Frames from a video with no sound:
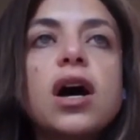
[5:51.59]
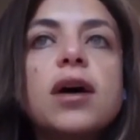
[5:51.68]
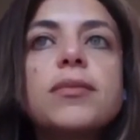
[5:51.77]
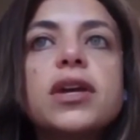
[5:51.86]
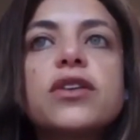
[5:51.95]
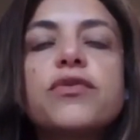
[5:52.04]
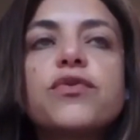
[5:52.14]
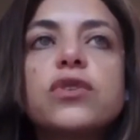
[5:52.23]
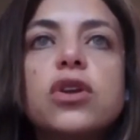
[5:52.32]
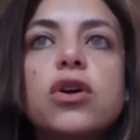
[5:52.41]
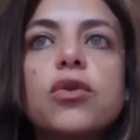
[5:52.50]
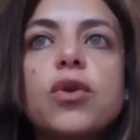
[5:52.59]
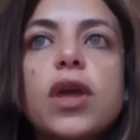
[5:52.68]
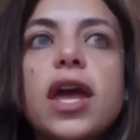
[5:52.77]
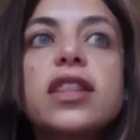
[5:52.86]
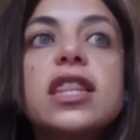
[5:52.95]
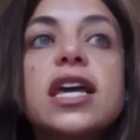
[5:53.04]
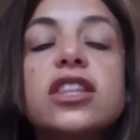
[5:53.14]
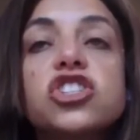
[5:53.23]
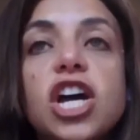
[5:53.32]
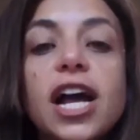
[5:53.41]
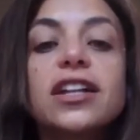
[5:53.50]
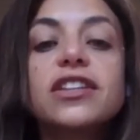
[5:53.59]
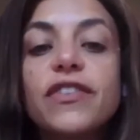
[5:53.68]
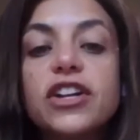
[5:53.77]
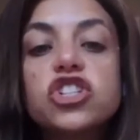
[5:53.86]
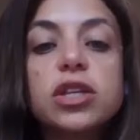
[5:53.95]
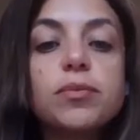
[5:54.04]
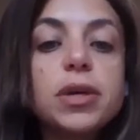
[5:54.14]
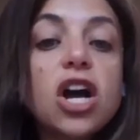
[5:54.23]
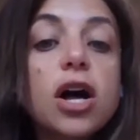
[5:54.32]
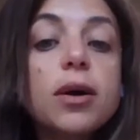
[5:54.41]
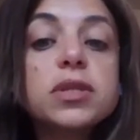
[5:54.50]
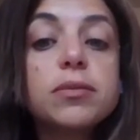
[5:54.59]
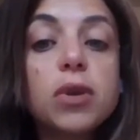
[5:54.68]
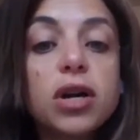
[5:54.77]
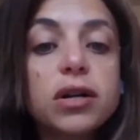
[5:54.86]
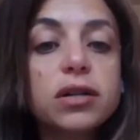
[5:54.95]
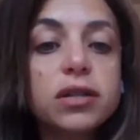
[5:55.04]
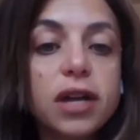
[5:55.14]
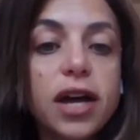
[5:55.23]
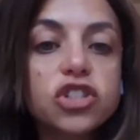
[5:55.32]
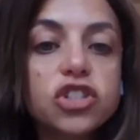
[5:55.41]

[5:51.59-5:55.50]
um, in a you know, and then the child eventually becomes a monk.